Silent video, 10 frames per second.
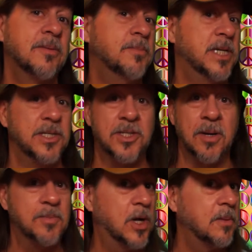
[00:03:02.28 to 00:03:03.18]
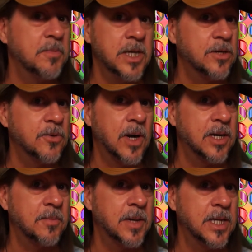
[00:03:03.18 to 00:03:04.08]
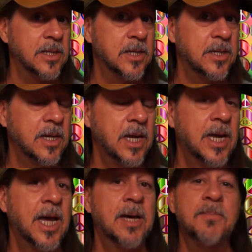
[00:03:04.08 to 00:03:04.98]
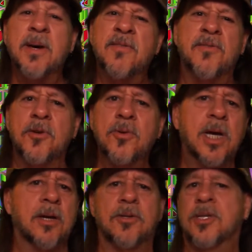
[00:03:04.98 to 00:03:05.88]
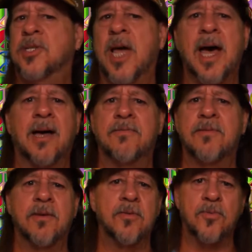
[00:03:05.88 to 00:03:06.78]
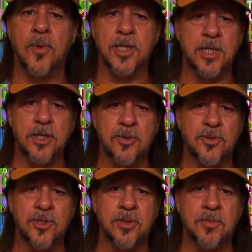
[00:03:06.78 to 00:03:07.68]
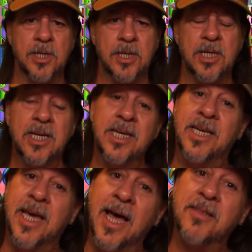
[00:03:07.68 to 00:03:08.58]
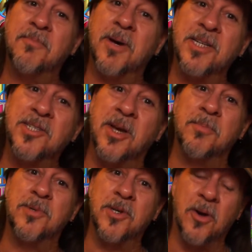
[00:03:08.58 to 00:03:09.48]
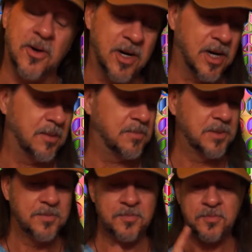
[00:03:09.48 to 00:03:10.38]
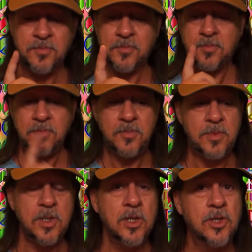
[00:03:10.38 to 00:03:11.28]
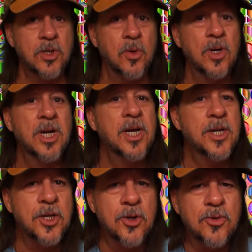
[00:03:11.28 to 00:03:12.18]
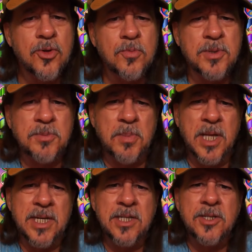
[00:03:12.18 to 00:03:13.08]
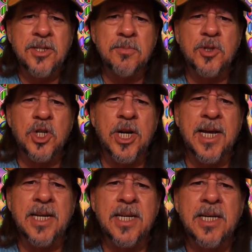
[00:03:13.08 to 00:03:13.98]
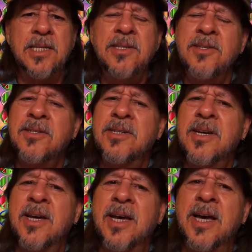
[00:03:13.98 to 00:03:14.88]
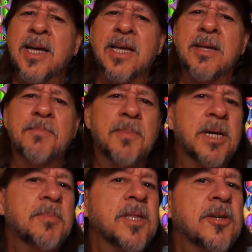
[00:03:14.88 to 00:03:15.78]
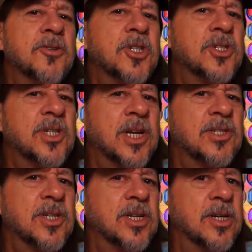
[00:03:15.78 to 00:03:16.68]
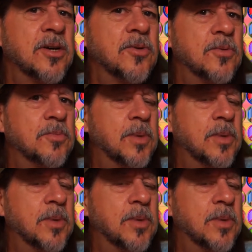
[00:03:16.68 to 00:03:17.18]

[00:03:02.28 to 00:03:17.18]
Means I'm not being recommended. And my view count is half of what it used to be. Yet my subs are up. So YouTube's playing some shenanigans. And maybe they're just testing it out.